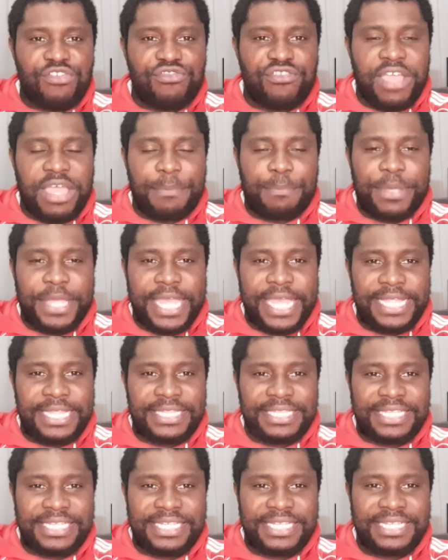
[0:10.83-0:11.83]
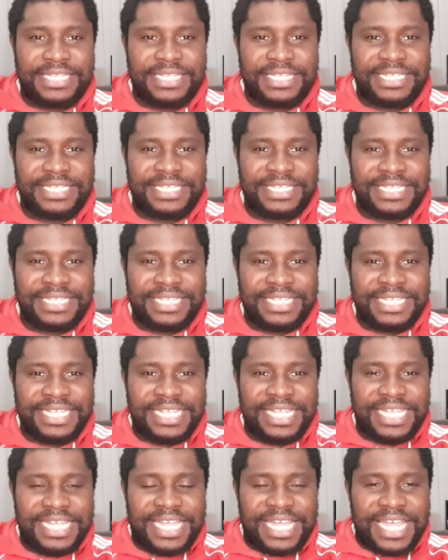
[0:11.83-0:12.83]
Reppin.
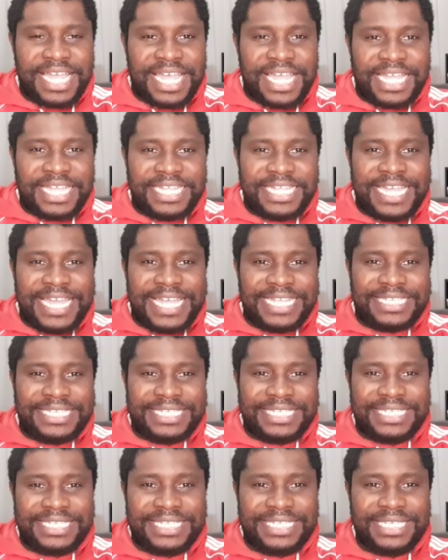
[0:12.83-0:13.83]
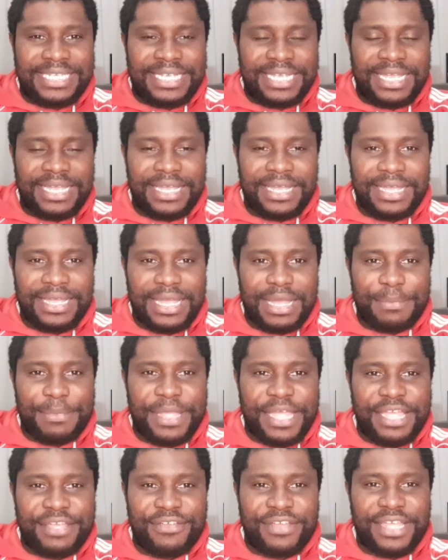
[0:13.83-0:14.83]
Yes, I'm
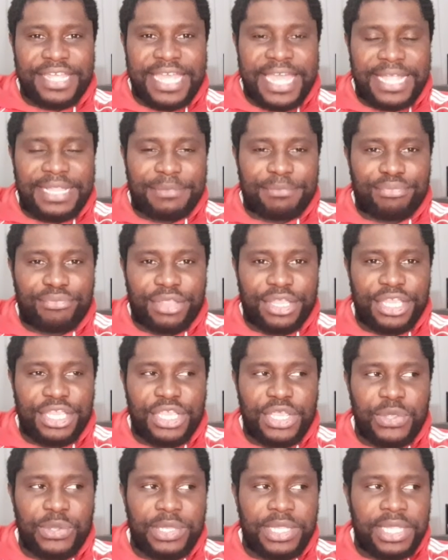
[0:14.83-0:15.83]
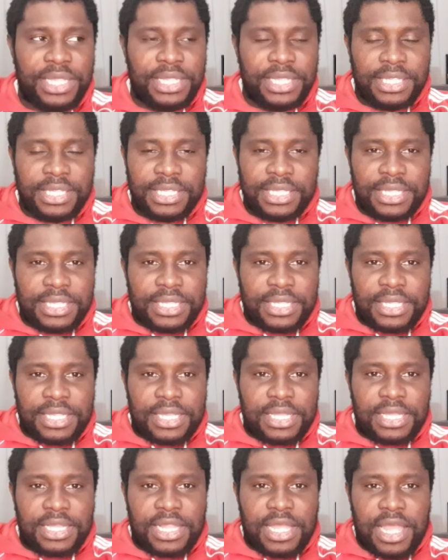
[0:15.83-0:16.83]
here again, bringing you
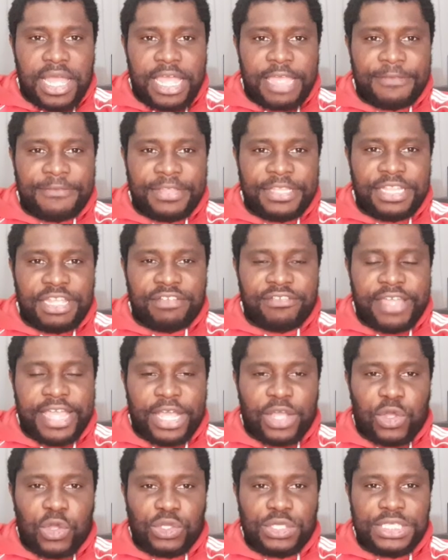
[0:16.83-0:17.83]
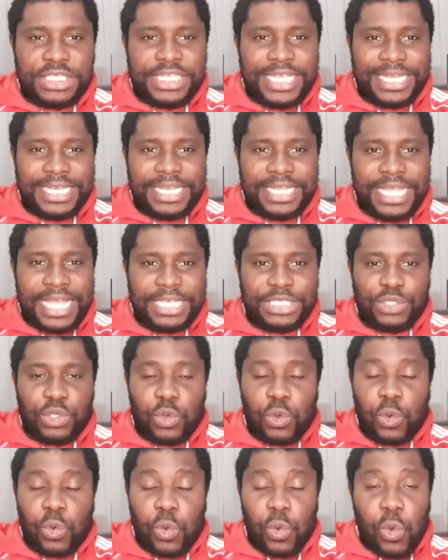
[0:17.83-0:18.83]
live and direct content as
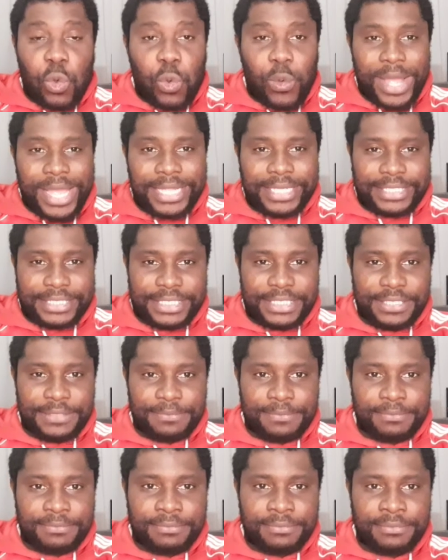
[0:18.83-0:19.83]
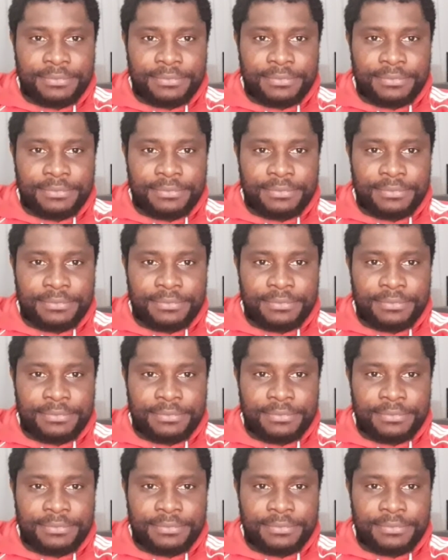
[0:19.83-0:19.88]
always.